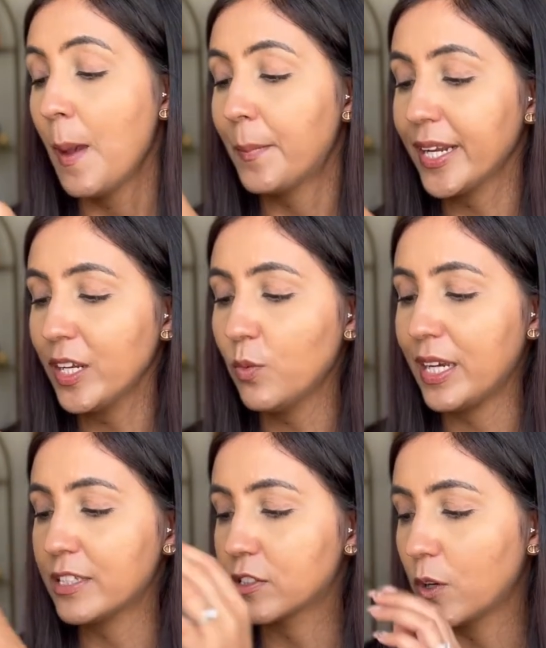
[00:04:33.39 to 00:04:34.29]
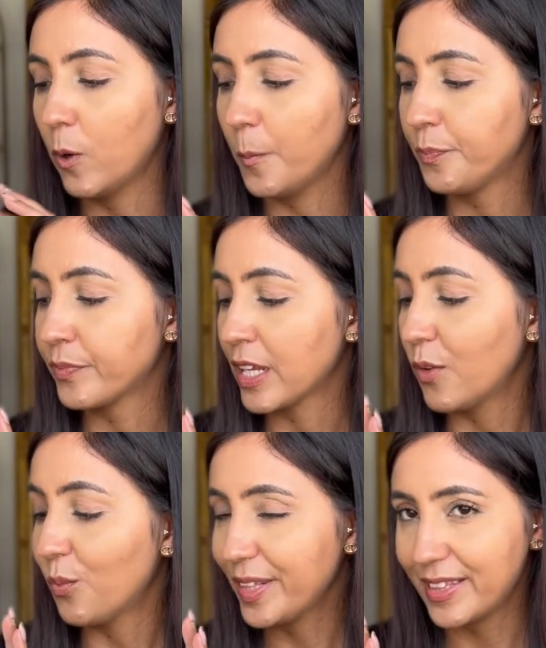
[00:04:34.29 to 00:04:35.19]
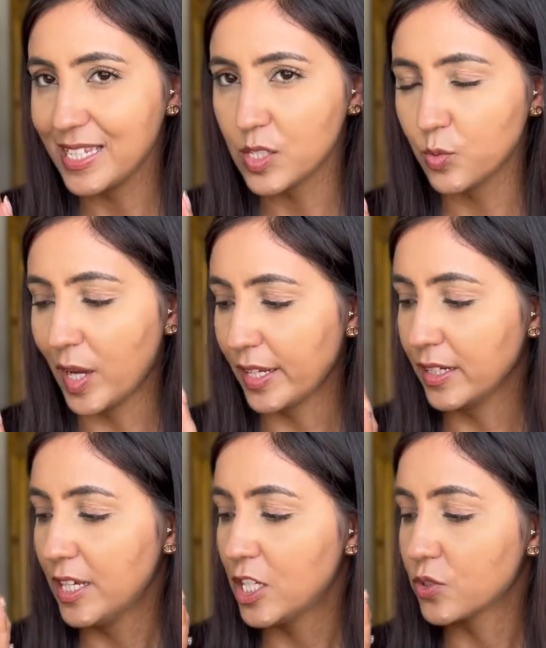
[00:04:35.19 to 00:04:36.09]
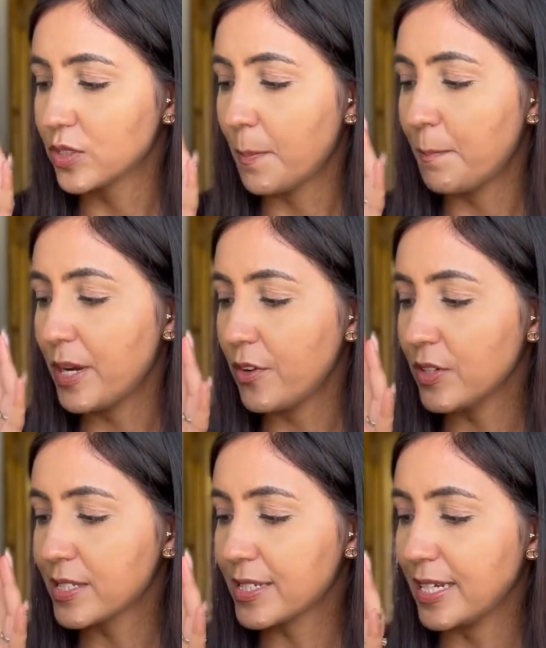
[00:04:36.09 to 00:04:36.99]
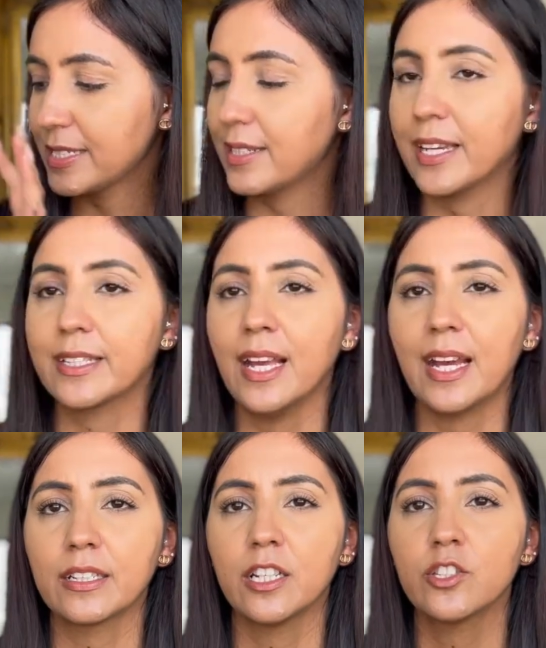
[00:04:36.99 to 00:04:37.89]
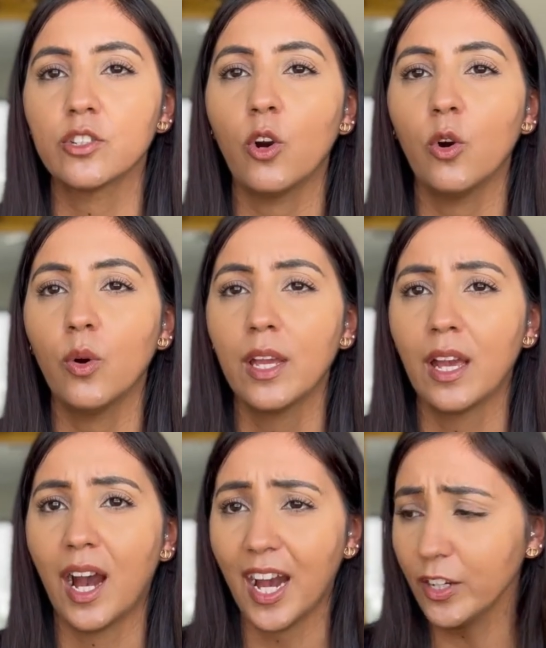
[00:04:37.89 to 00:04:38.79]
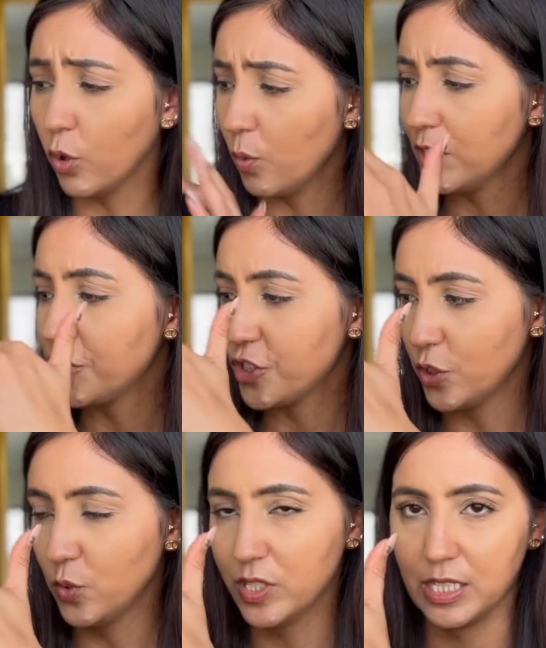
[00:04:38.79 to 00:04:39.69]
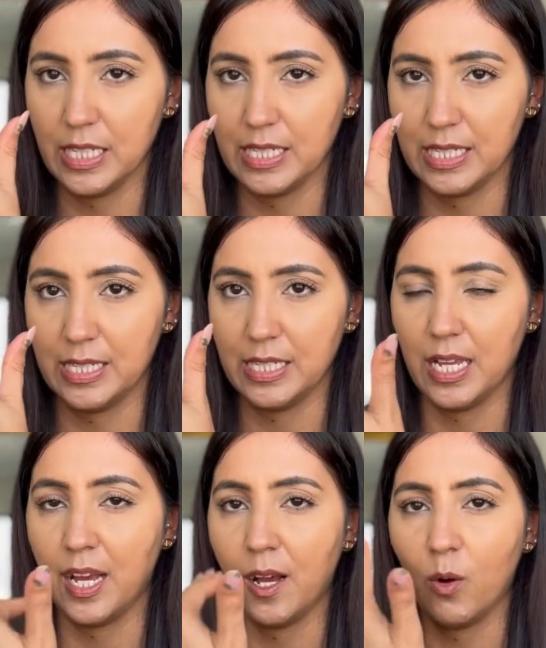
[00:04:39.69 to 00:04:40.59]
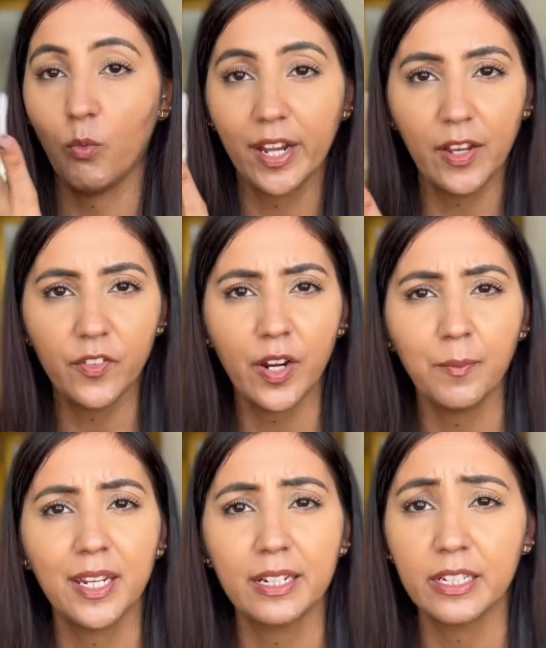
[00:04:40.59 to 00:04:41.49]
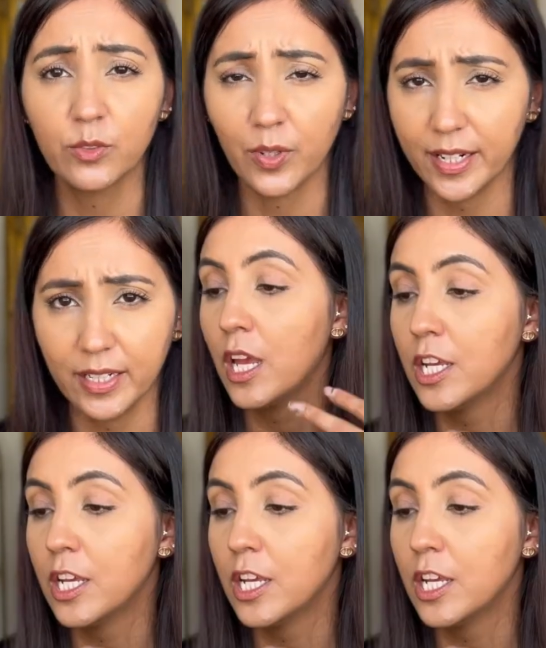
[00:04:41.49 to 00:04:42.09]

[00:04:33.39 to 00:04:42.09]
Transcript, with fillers: But anyway, so with this one, so the mirror stays like that. So I always use this uh, whenever I'm getting ready.